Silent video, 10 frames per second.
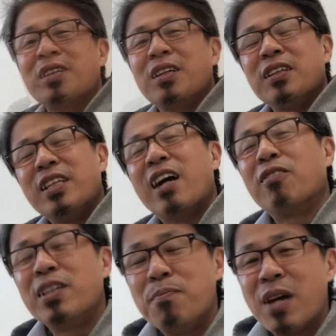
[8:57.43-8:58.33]
Now,
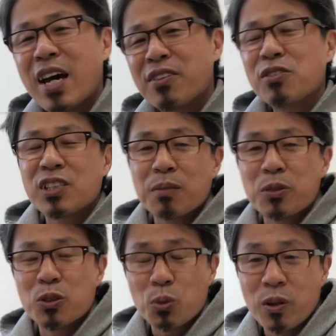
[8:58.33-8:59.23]
in Matthew chapter
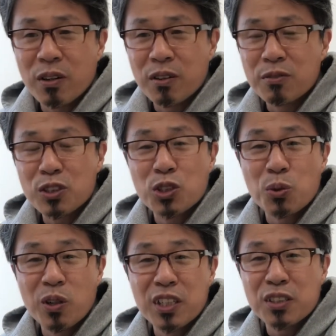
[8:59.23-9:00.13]
12, verse
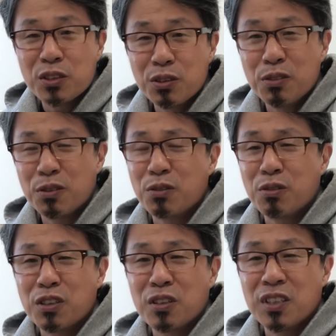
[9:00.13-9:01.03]
22 through
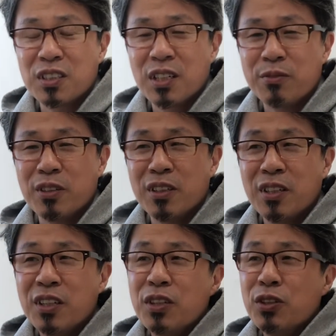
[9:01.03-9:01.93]
37,
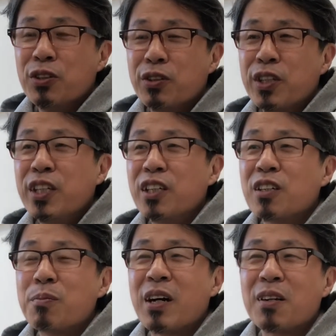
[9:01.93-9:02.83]
you hear
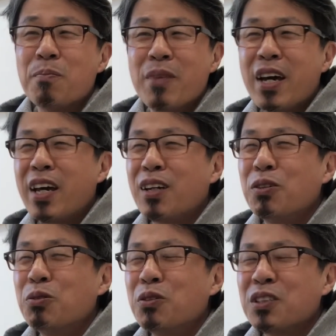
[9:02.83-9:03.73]
about a man
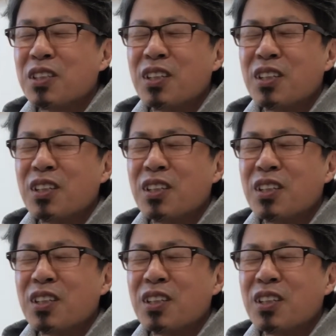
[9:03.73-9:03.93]
who is in